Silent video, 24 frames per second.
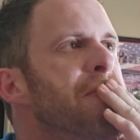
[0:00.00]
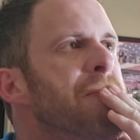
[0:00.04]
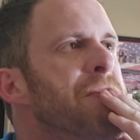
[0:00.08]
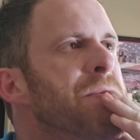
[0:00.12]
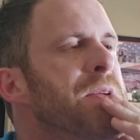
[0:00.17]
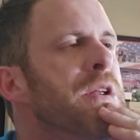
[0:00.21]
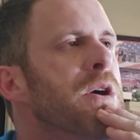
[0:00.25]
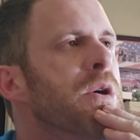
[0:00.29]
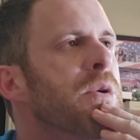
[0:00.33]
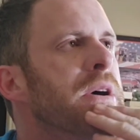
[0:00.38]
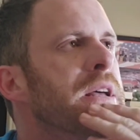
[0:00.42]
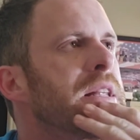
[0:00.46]

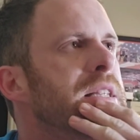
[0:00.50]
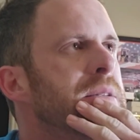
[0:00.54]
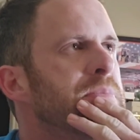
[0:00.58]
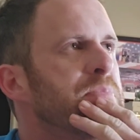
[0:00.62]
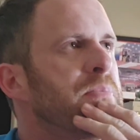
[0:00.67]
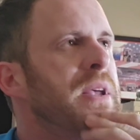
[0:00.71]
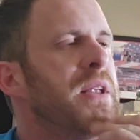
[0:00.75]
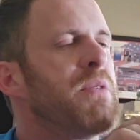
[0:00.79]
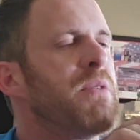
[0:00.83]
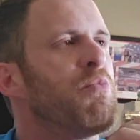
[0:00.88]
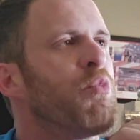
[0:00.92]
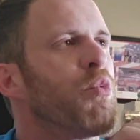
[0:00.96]
you know, it's
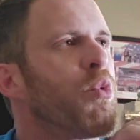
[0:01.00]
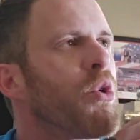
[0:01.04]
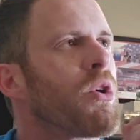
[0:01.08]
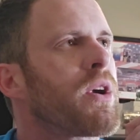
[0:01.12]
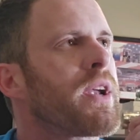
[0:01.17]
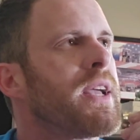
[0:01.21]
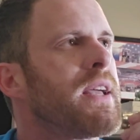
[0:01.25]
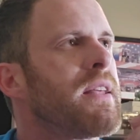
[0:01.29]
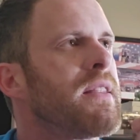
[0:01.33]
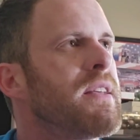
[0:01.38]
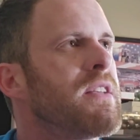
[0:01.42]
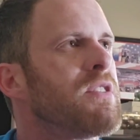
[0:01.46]
been
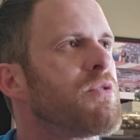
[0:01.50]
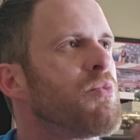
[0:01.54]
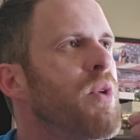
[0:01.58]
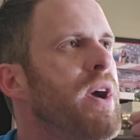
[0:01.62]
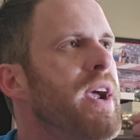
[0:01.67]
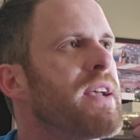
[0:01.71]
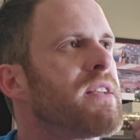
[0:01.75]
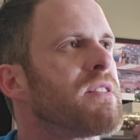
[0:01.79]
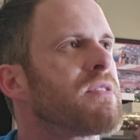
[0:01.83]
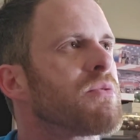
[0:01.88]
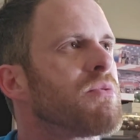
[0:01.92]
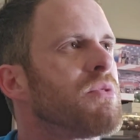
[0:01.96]
working these
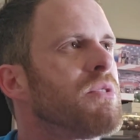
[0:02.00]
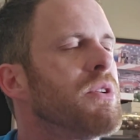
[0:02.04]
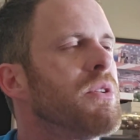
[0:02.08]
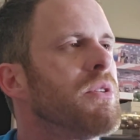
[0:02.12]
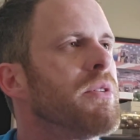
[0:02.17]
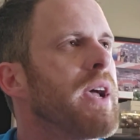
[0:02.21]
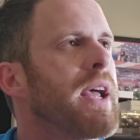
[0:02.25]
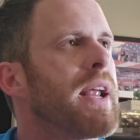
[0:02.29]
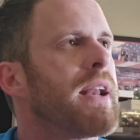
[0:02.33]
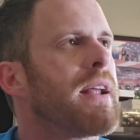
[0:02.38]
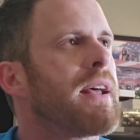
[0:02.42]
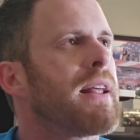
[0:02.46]
ways
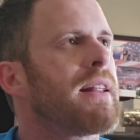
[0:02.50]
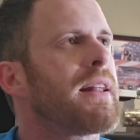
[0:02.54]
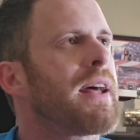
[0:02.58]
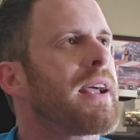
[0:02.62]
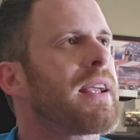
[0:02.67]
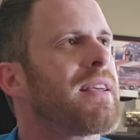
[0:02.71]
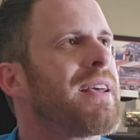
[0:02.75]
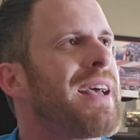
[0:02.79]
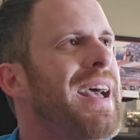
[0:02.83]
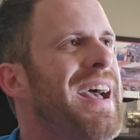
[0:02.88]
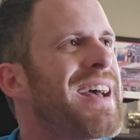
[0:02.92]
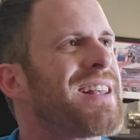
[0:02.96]
through, and
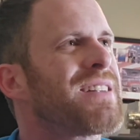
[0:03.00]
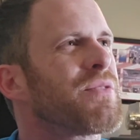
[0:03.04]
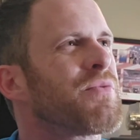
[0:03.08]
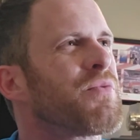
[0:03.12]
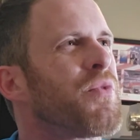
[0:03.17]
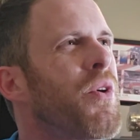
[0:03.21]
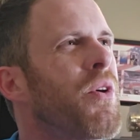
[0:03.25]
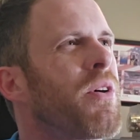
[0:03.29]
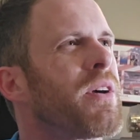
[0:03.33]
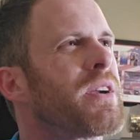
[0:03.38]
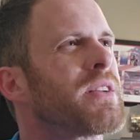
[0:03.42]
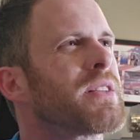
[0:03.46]
like as
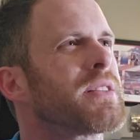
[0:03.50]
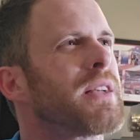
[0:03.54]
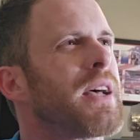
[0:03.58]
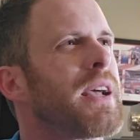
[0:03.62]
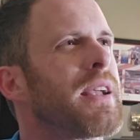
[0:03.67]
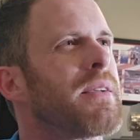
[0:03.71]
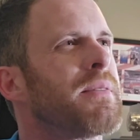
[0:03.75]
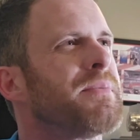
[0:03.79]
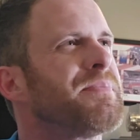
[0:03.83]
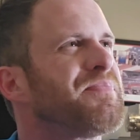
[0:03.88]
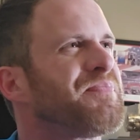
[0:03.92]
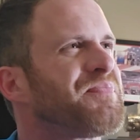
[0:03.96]
far as
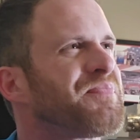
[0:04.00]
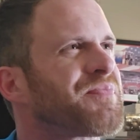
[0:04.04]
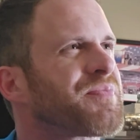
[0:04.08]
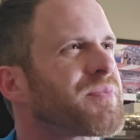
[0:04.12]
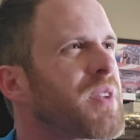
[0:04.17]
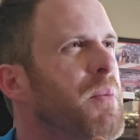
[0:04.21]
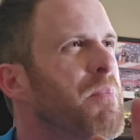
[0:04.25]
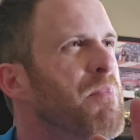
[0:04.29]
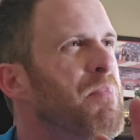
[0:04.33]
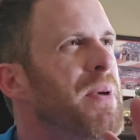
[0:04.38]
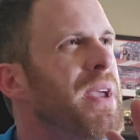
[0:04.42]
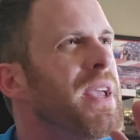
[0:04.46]
like
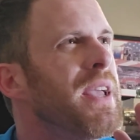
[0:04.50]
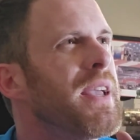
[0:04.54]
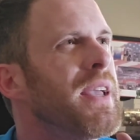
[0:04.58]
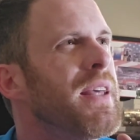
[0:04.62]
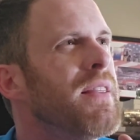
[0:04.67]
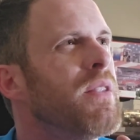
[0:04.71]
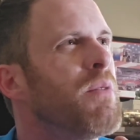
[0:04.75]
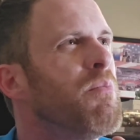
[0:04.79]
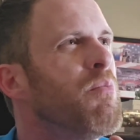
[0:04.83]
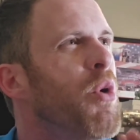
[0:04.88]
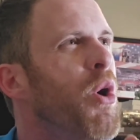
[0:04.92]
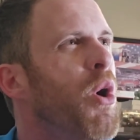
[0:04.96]
being
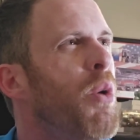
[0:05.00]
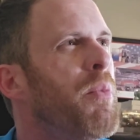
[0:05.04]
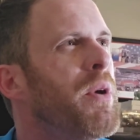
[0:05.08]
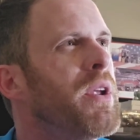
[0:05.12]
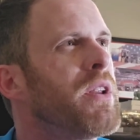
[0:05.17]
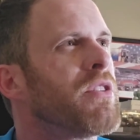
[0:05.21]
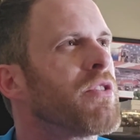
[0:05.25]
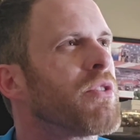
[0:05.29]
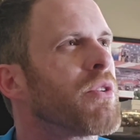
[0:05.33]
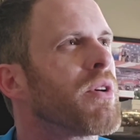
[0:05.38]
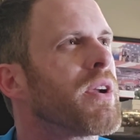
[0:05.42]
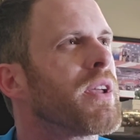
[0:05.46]
in the
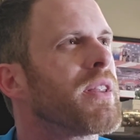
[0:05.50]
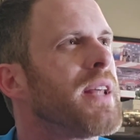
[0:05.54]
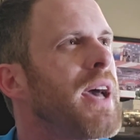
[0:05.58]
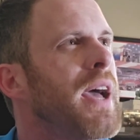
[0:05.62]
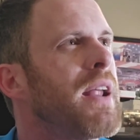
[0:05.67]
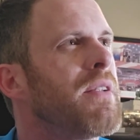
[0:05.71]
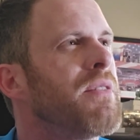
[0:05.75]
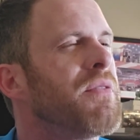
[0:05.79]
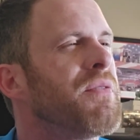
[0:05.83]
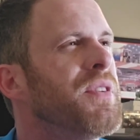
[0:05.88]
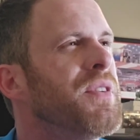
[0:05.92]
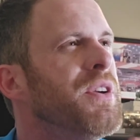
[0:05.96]
moment during
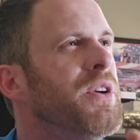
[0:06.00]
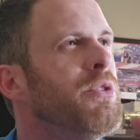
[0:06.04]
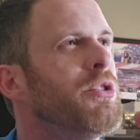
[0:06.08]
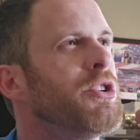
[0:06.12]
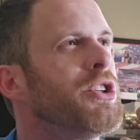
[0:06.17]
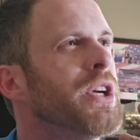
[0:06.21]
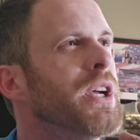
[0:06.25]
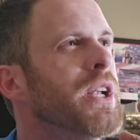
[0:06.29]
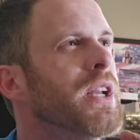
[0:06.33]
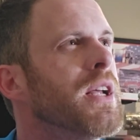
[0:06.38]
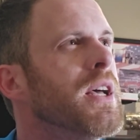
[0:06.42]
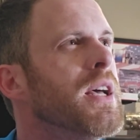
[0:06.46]
that
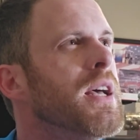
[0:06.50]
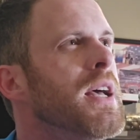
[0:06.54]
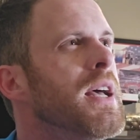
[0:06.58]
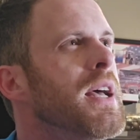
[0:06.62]
infusion,